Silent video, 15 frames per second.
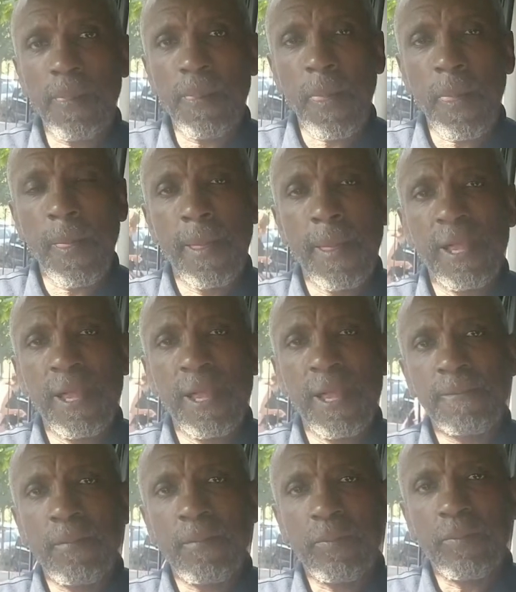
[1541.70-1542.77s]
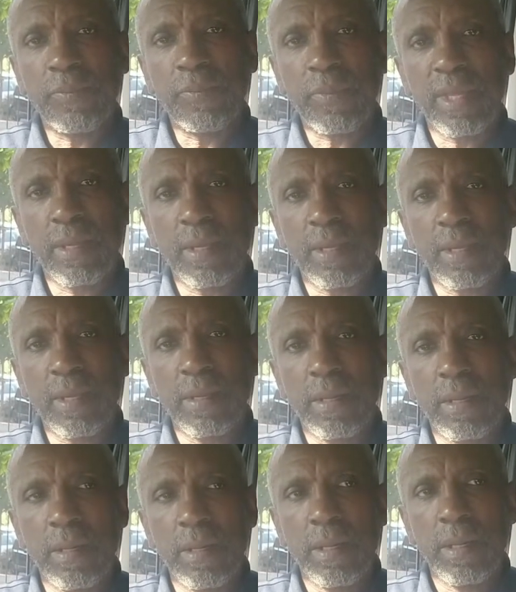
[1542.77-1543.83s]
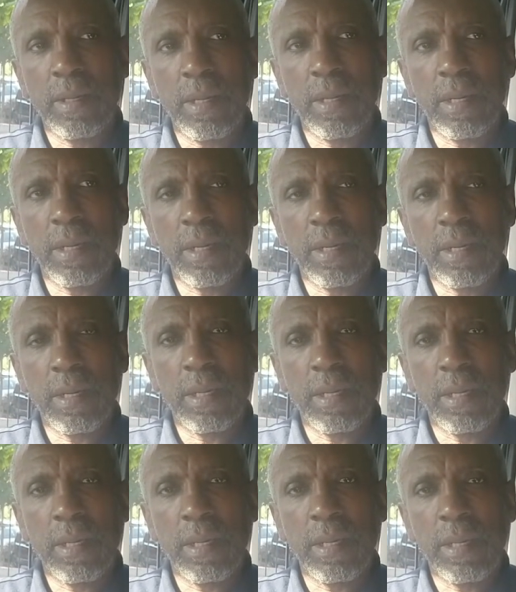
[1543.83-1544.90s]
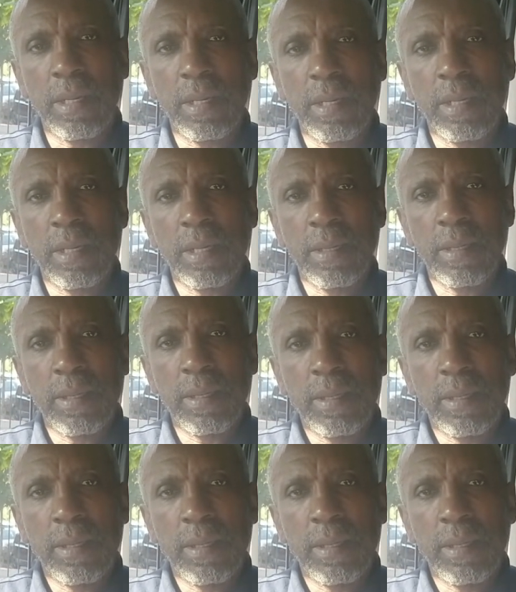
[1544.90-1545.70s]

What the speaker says: Wasn't the Wii Mega the wind-up one from memory?